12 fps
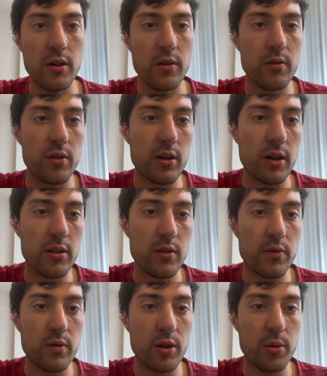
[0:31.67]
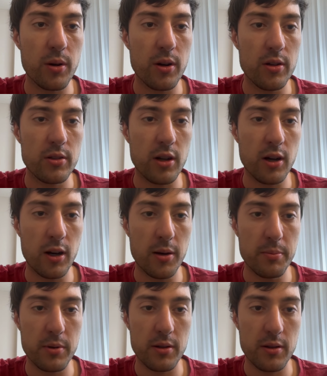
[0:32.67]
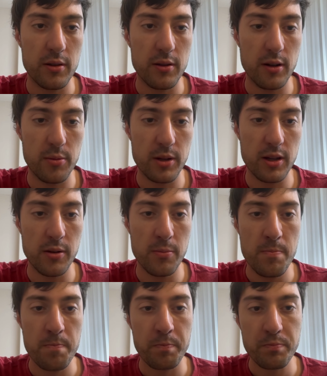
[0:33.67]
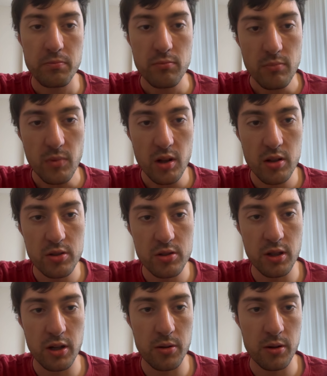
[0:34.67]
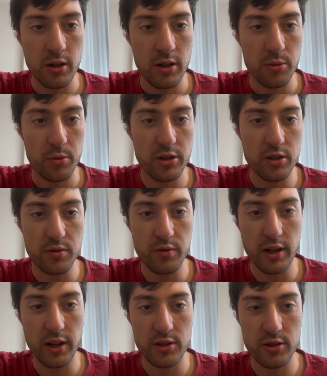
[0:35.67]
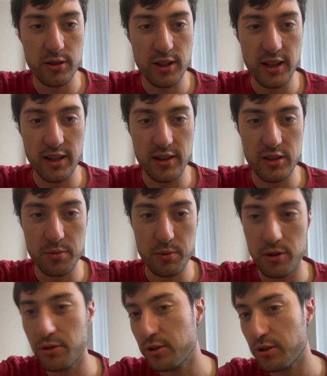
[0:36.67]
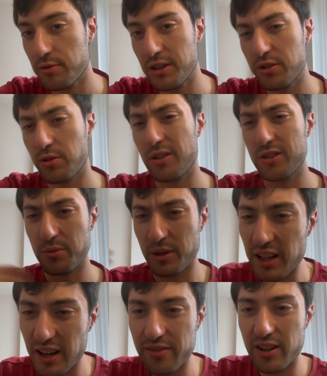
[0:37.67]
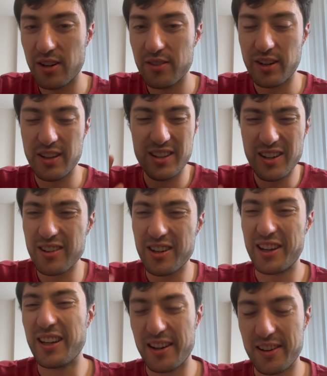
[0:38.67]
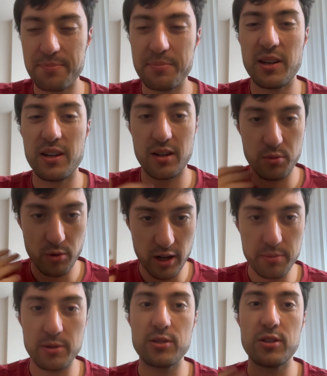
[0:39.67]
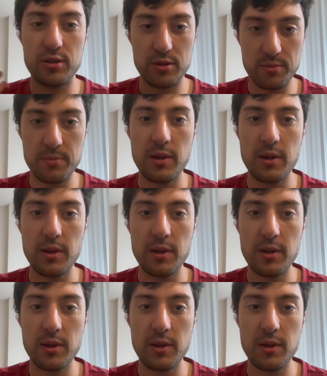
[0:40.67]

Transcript: forgot to float on top. There we go. So we just finished looking at this producer resource and we kind of verified that, okay, yeah, we're able to